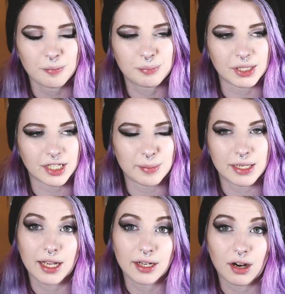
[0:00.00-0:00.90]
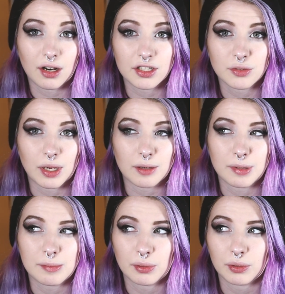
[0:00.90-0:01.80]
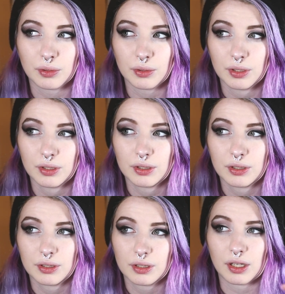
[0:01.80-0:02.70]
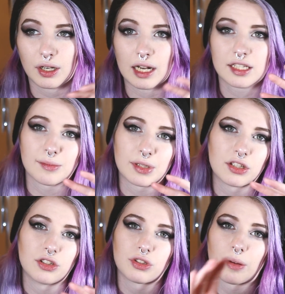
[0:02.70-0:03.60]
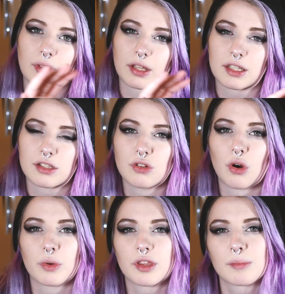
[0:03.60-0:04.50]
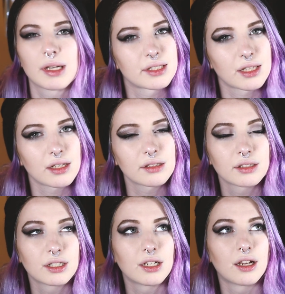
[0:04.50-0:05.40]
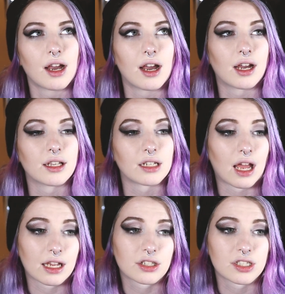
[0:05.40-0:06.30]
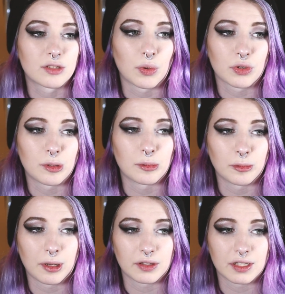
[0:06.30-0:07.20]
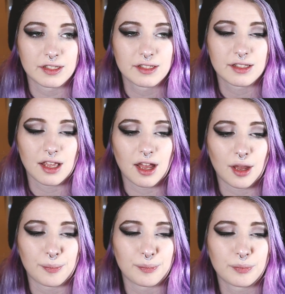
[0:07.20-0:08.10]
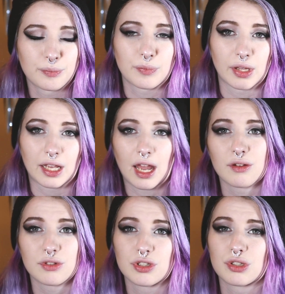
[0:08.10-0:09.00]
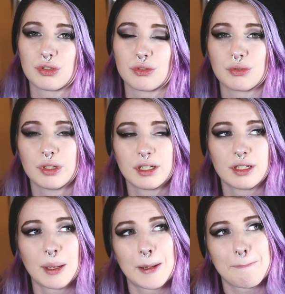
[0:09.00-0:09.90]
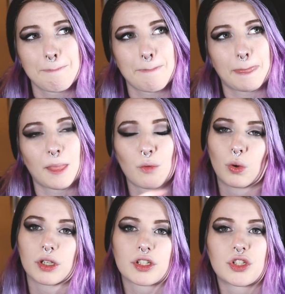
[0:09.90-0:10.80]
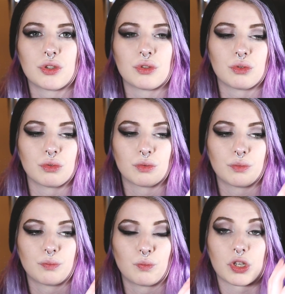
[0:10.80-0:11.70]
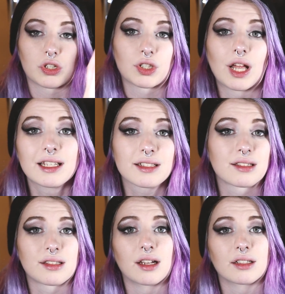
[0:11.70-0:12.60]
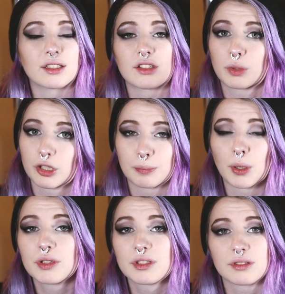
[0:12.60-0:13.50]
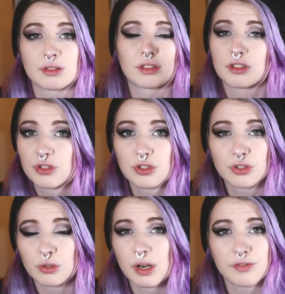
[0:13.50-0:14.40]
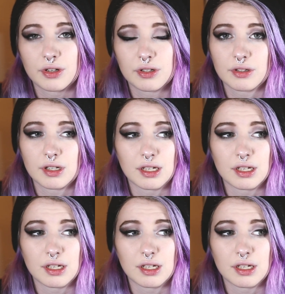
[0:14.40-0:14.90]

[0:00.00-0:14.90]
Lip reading: But it can be kind of hard when people are asking me to do something that's not within my style. And I actually spoke to people about this. Like, how do you work to what your client's style is, or what your boss's or your studio or whatever